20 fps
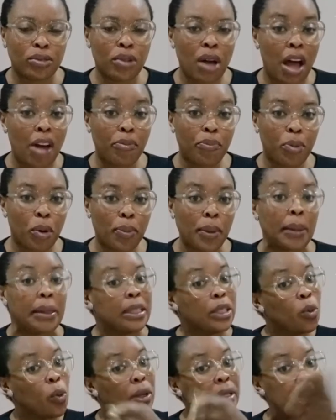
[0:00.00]
You have problem.
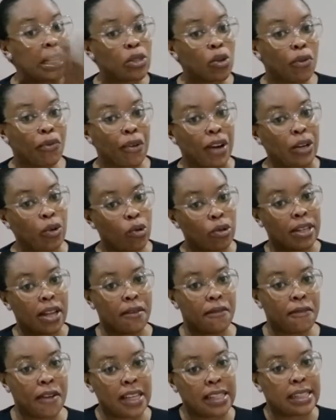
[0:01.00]
The one that's your friend, oh,
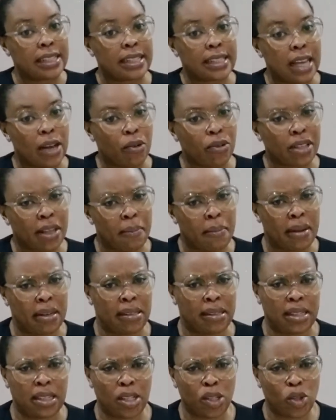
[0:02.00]
their face is here, oh, the
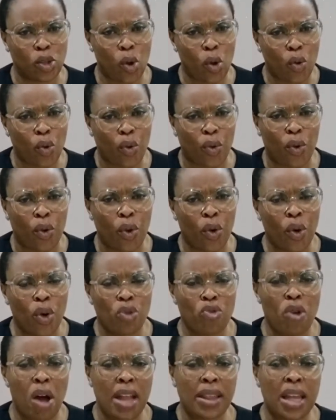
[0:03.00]
best. It's sorrow.
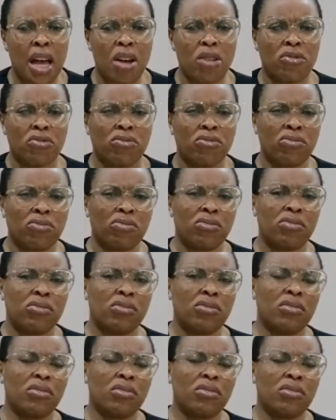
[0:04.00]
You are now.